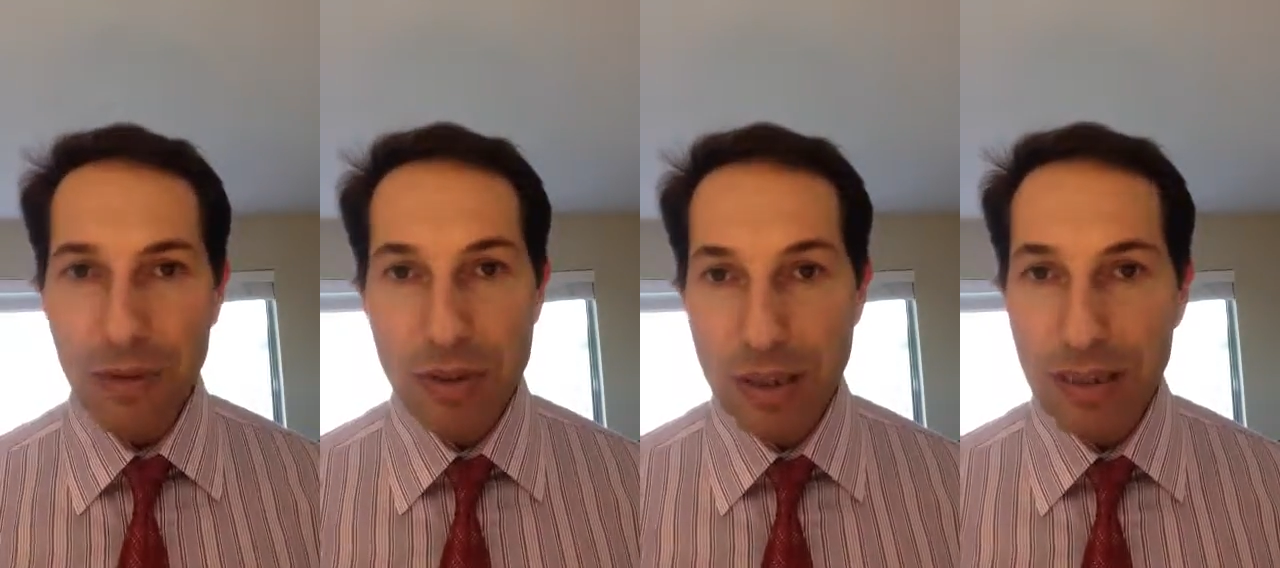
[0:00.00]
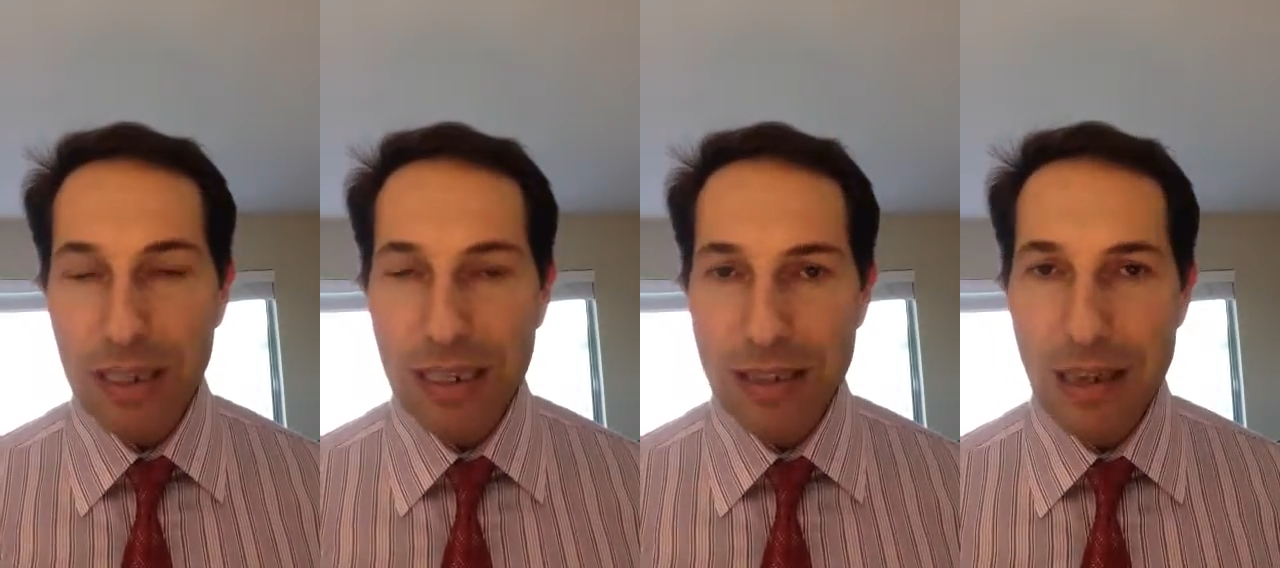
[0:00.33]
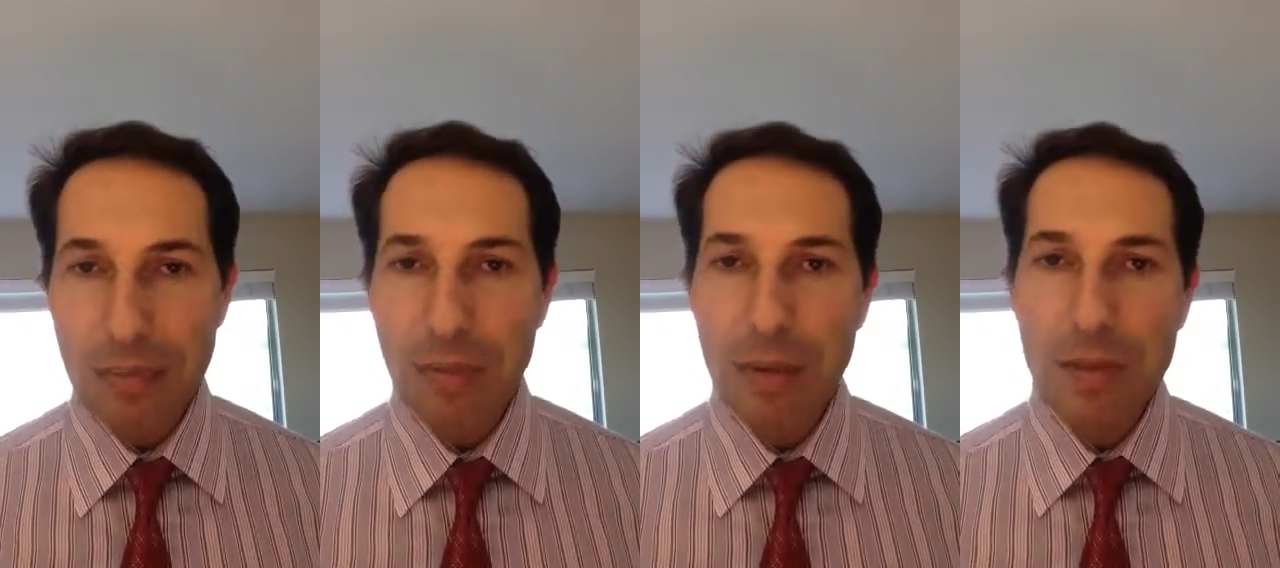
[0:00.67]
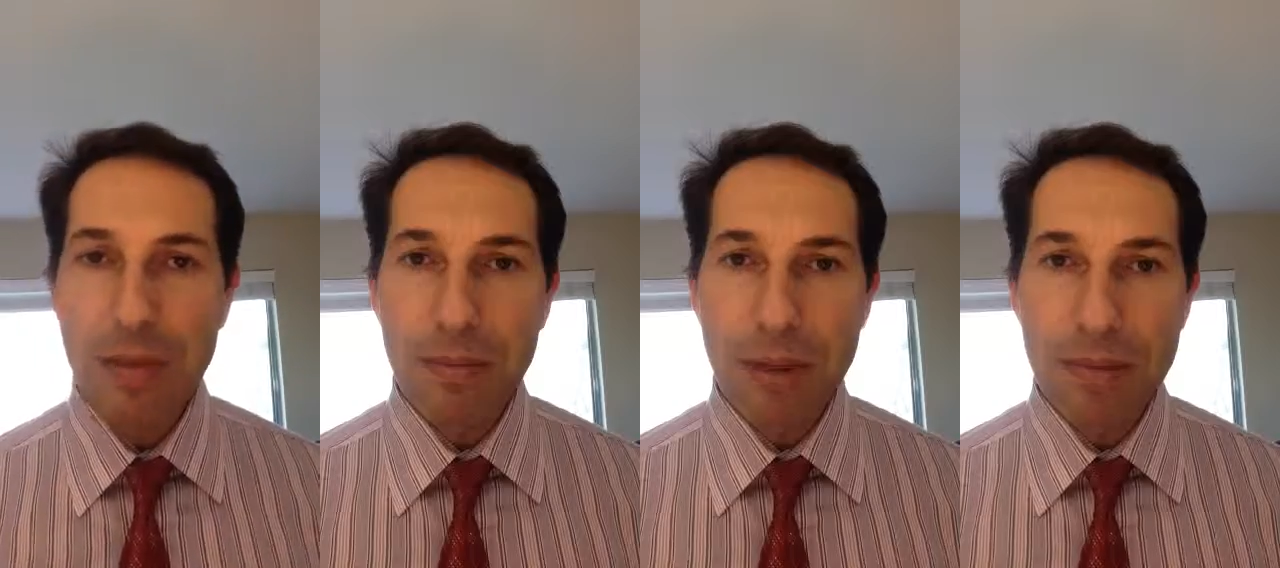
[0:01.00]
still needing supplements,
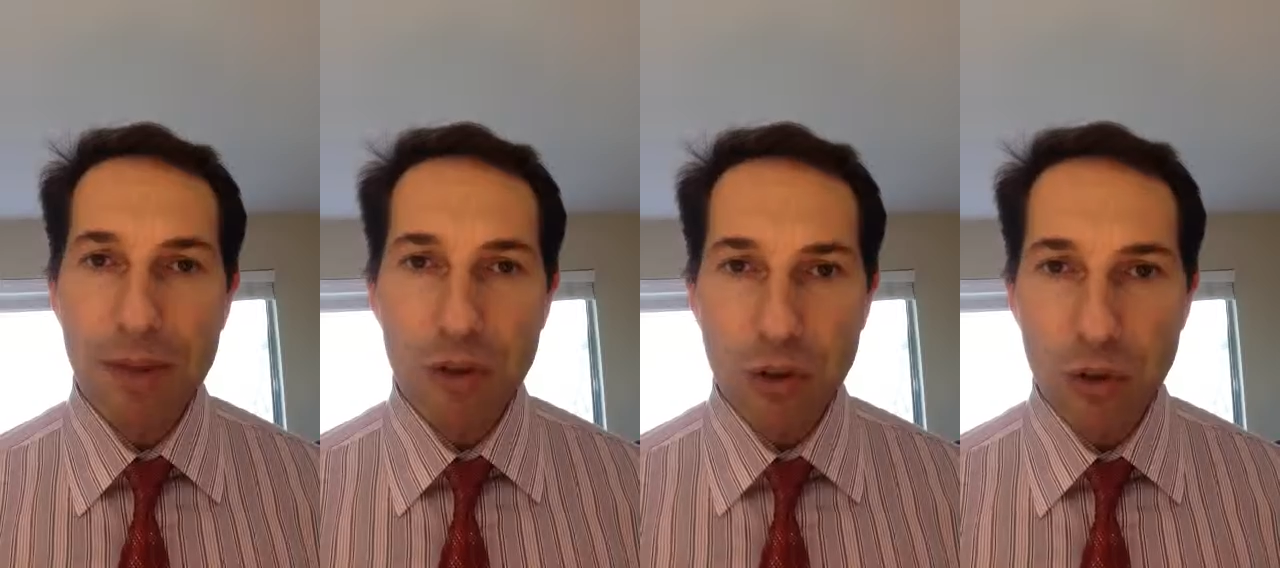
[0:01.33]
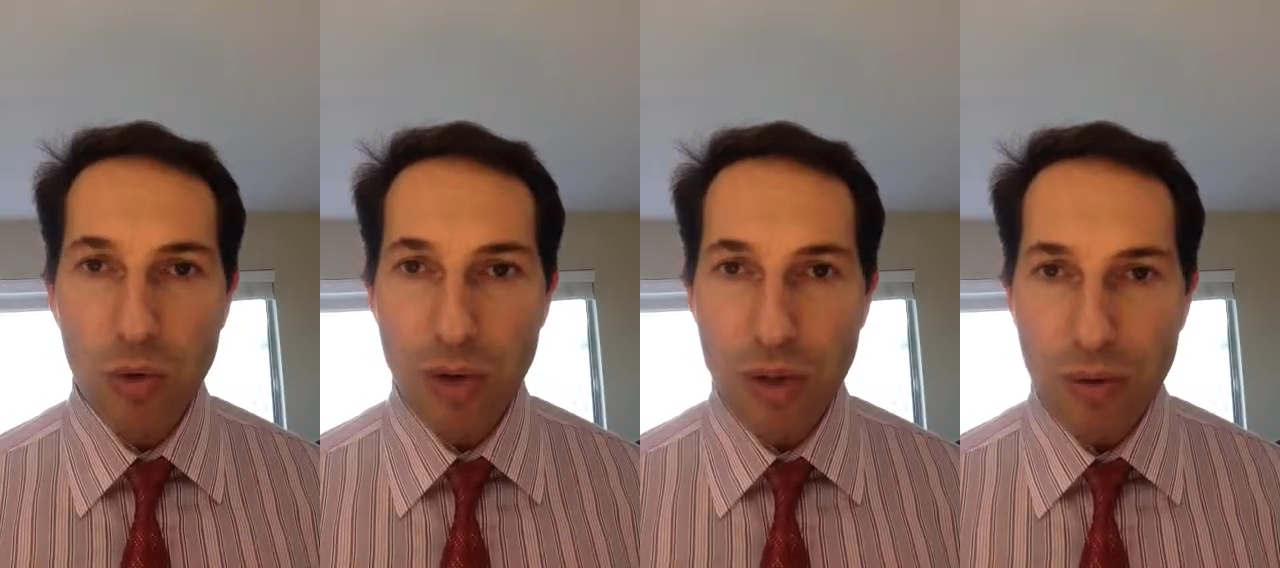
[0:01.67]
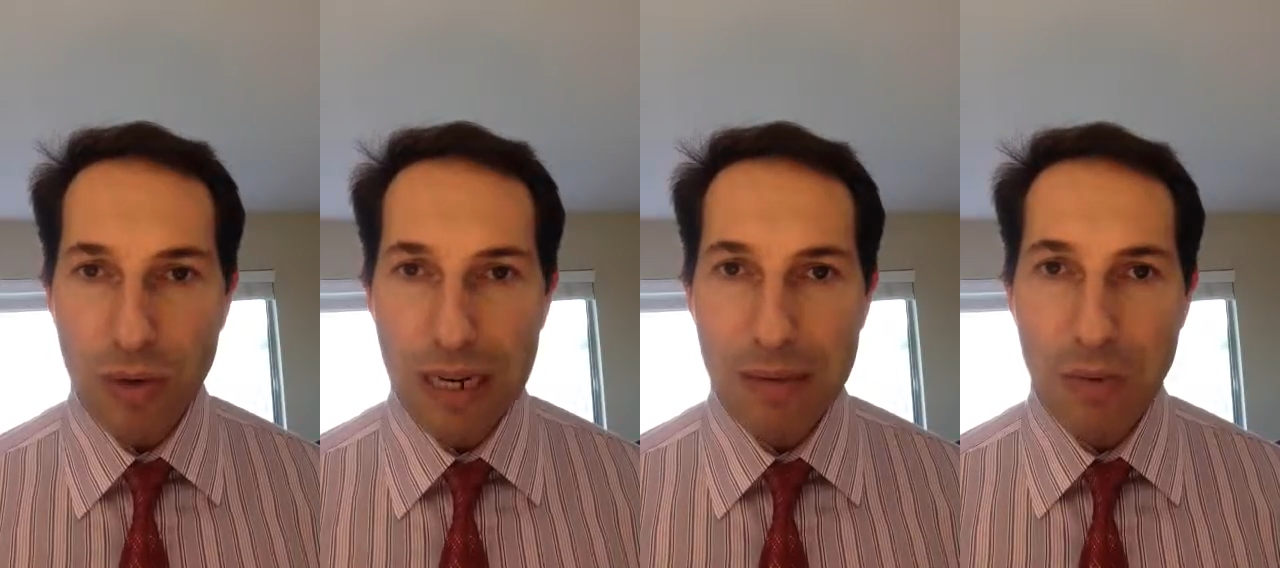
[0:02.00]
but maybe two or three